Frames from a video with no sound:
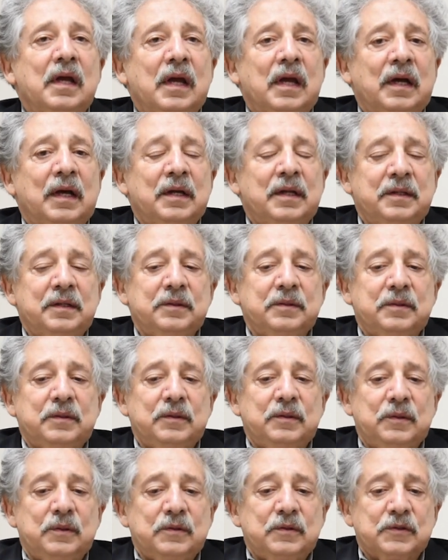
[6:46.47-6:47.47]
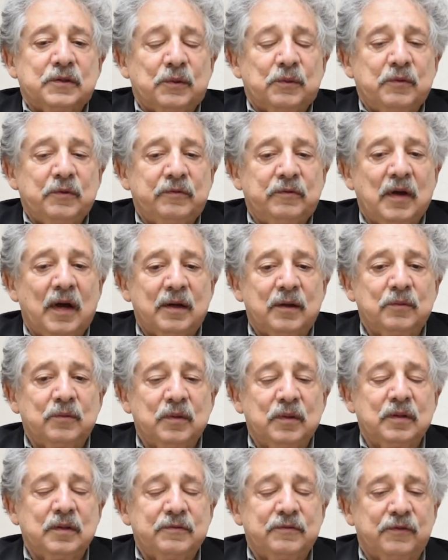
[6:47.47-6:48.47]
And so we've got to
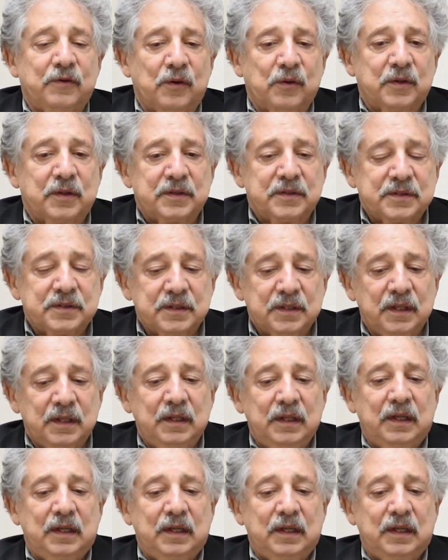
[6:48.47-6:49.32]
really focus